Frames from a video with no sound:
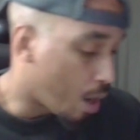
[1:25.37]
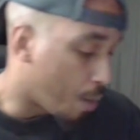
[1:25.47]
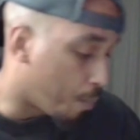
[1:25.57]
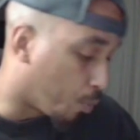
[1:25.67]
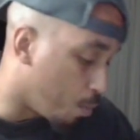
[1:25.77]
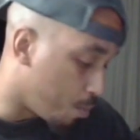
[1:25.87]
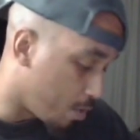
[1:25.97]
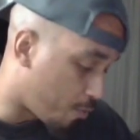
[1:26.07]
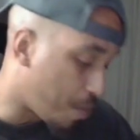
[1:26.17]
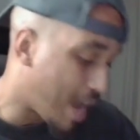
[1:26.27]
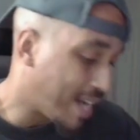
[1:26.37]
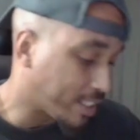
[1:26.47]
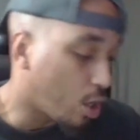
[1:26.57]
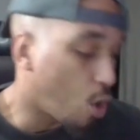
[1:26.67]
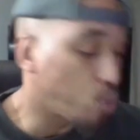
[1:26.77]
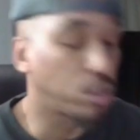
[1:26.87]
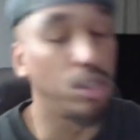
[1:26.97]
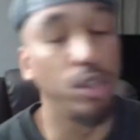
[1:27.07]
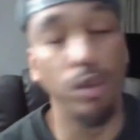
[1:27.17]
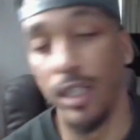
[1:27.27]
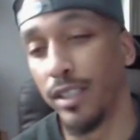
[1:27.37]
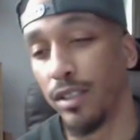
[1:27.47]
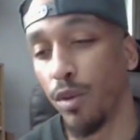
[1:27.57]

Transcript: a Bournemouth. Palace host Luton.